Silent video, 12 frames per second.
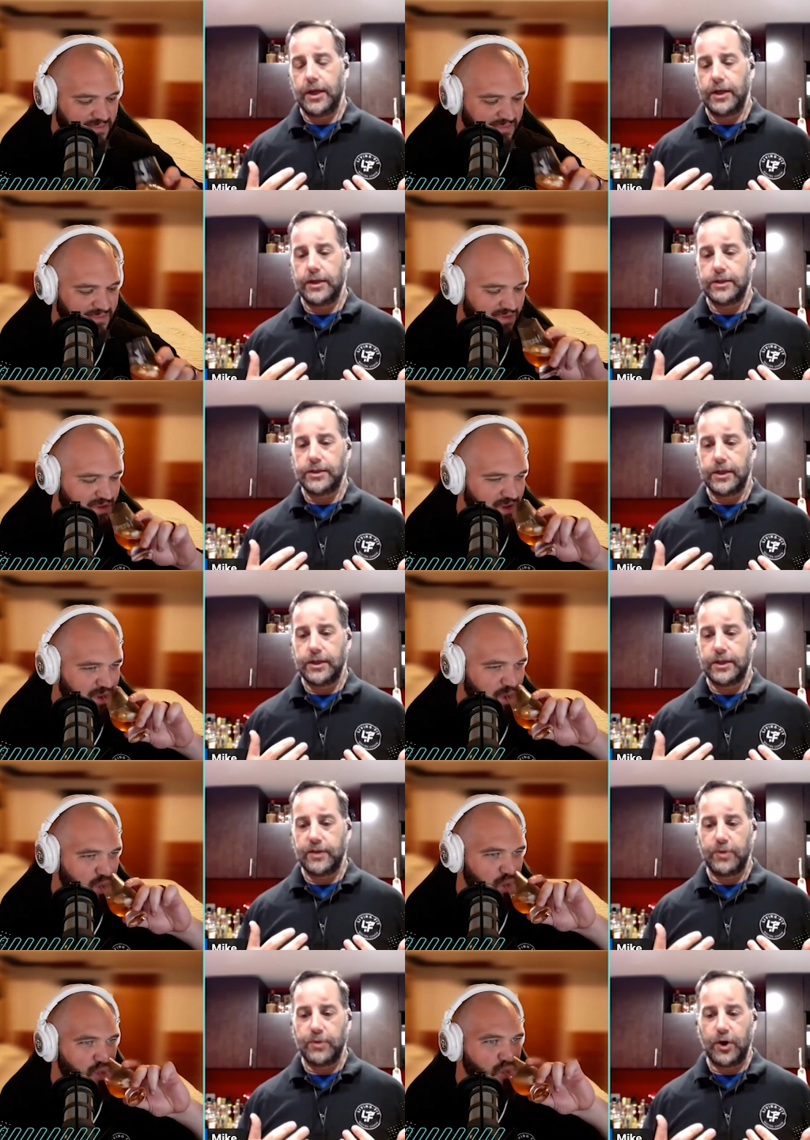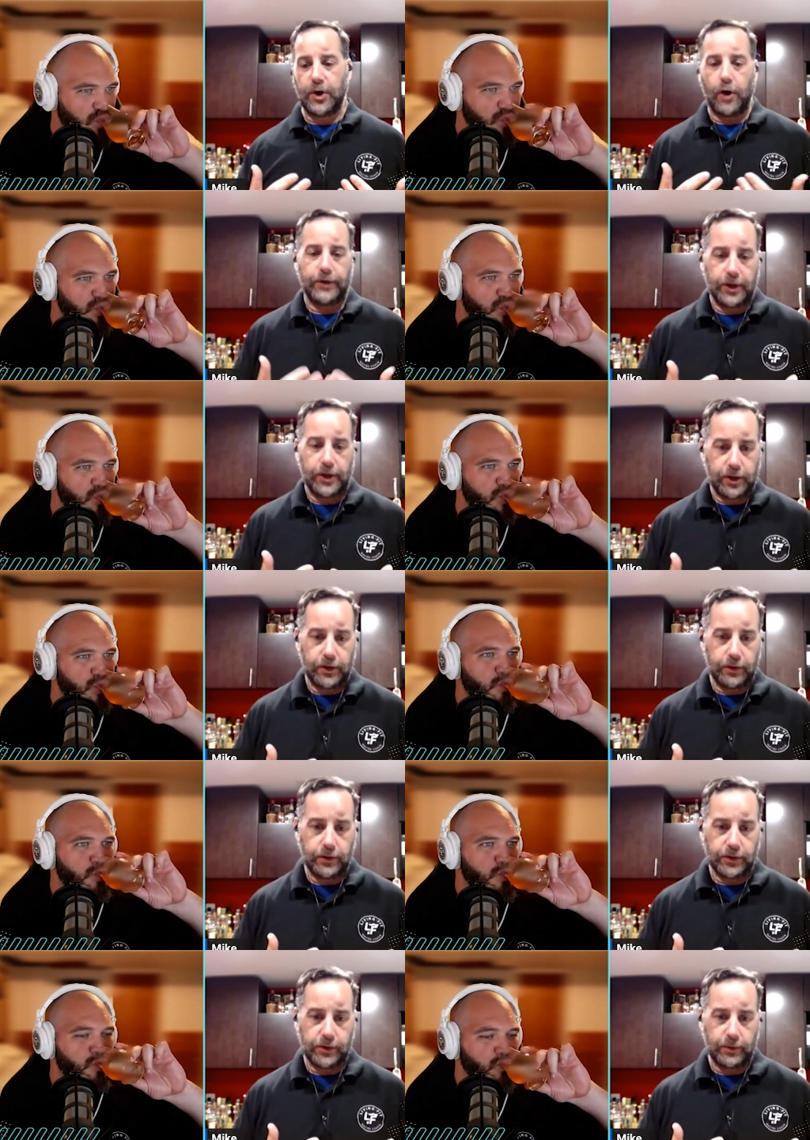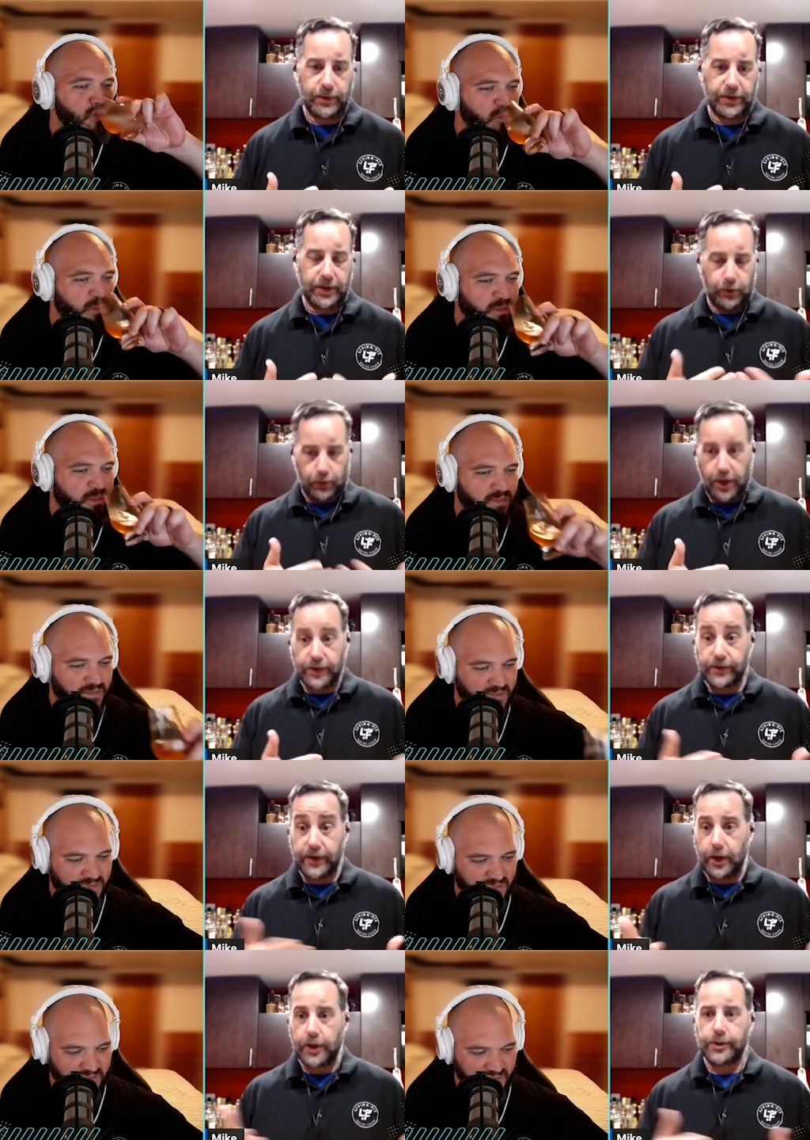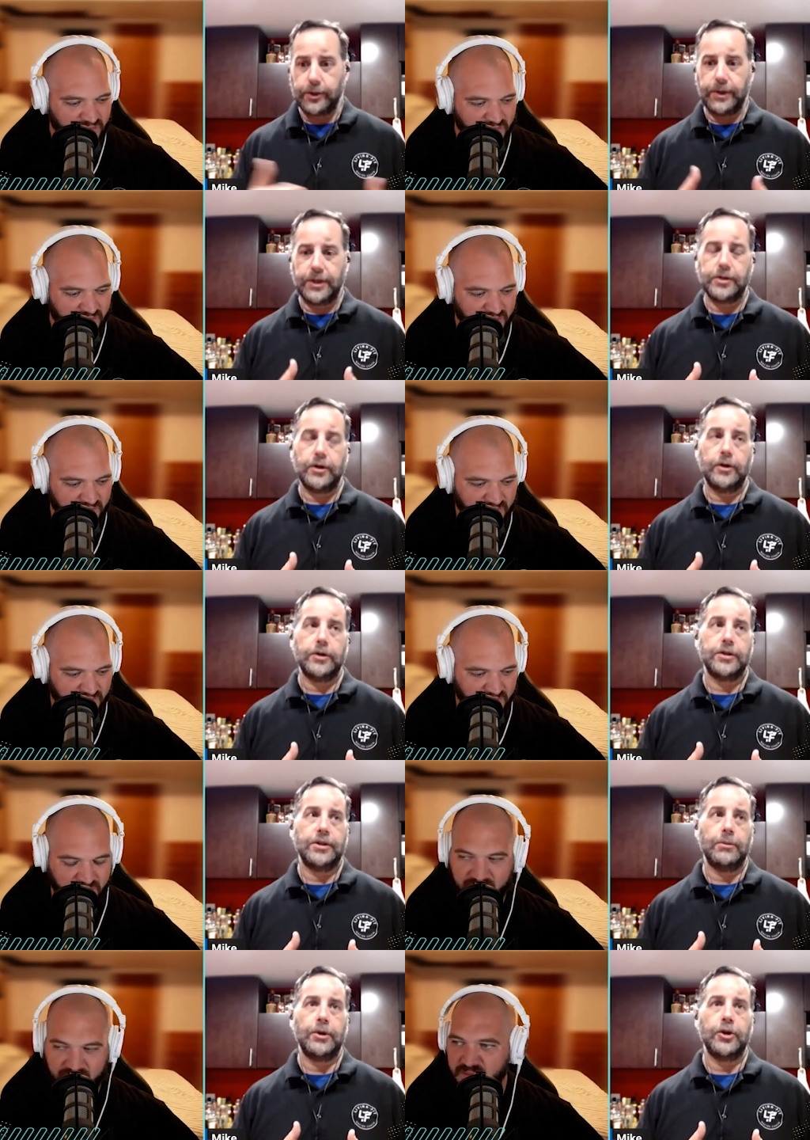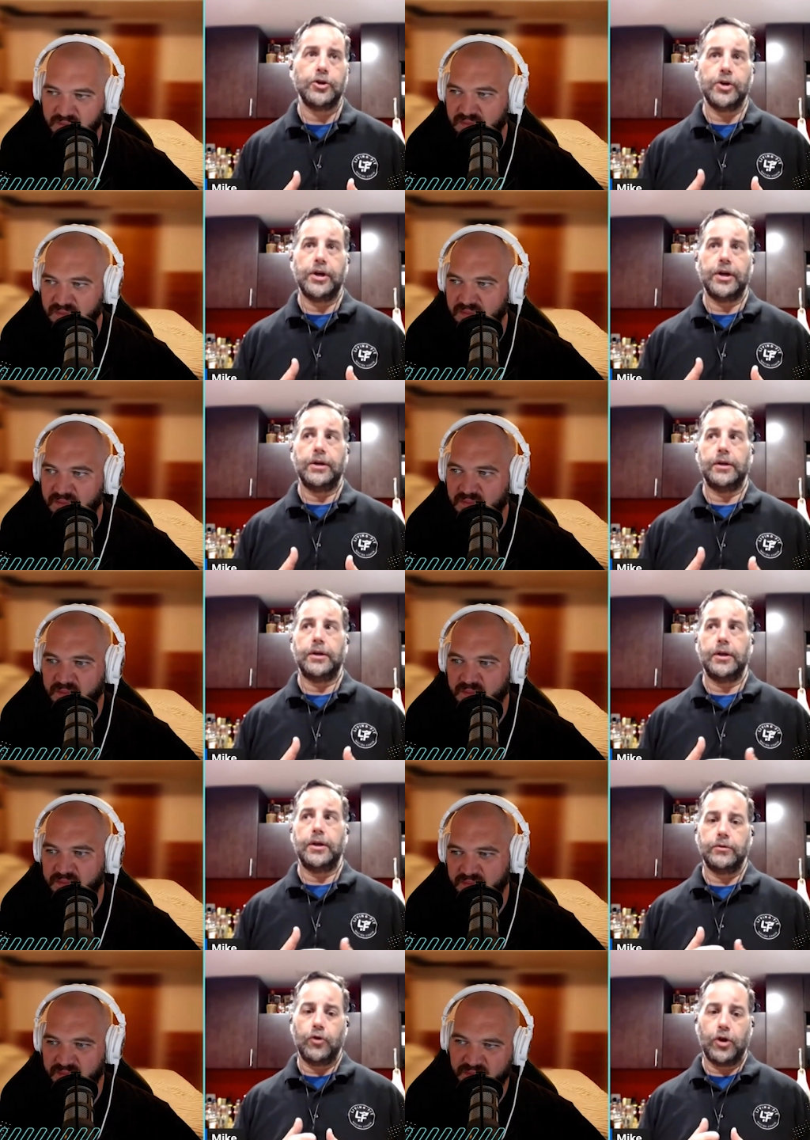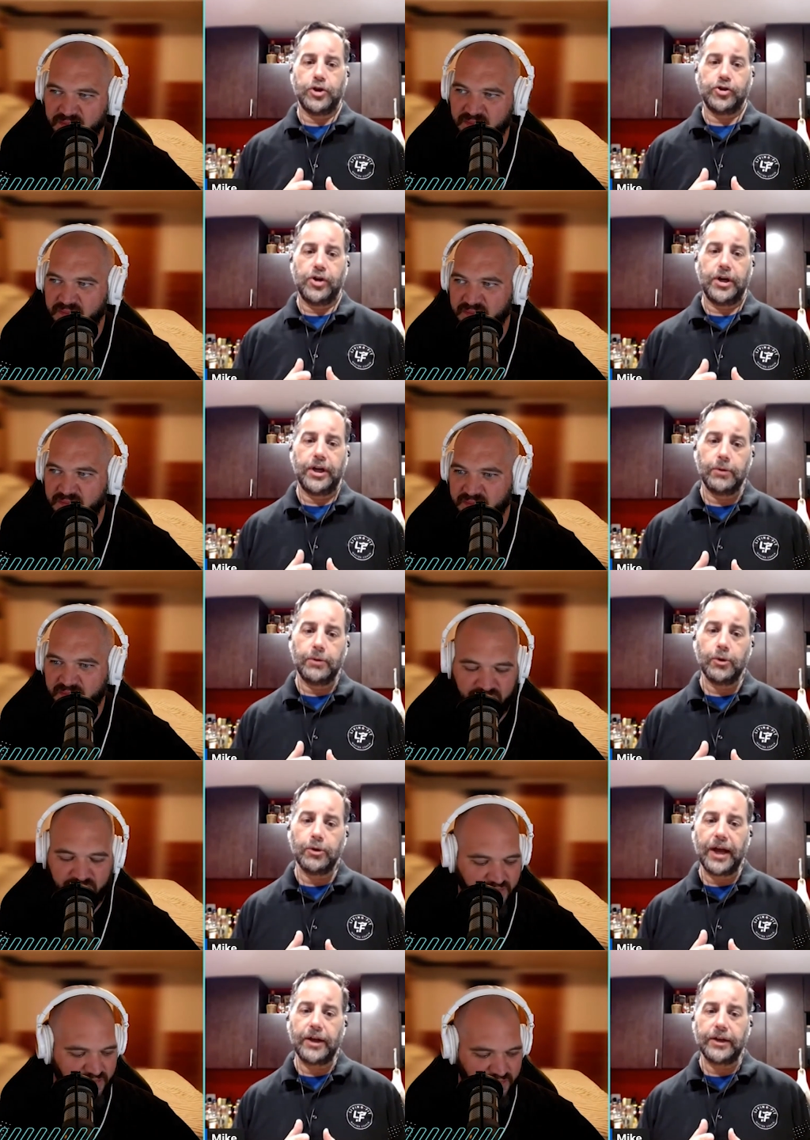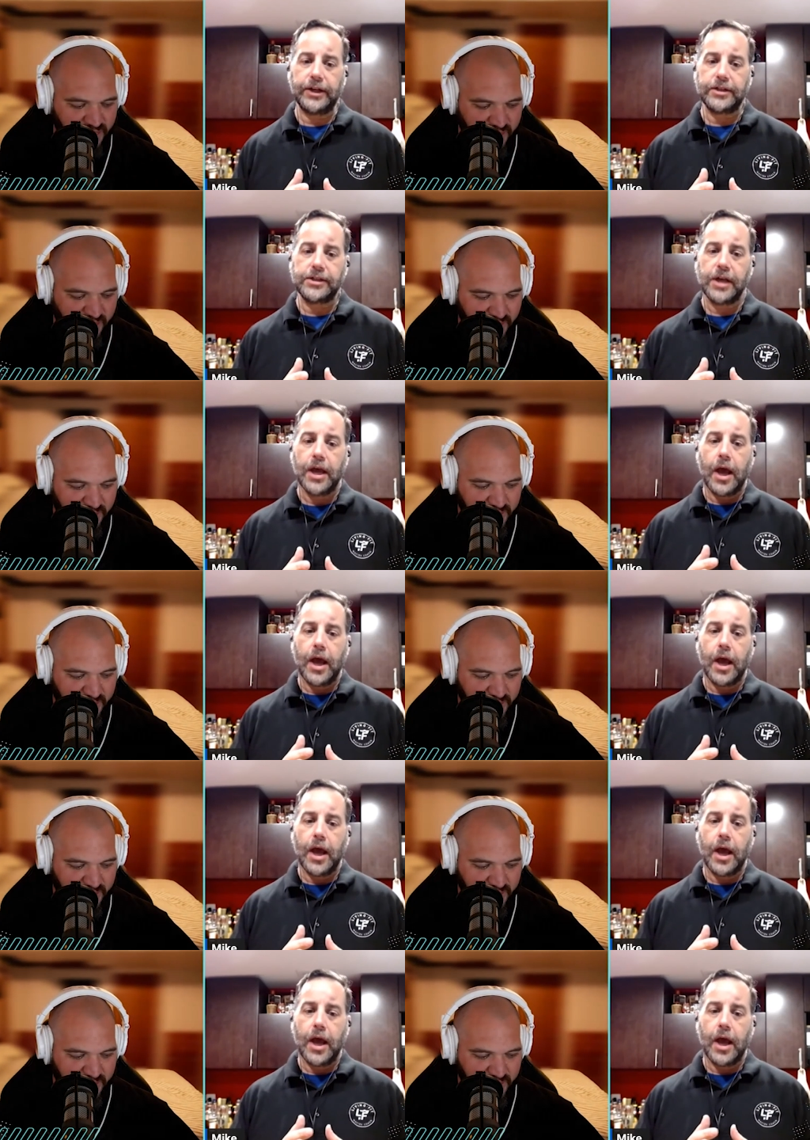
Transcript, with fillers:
Speaker 1: is that they've been often accused within CrossFit and also within certain similar training, you know, cross training kind of modalities,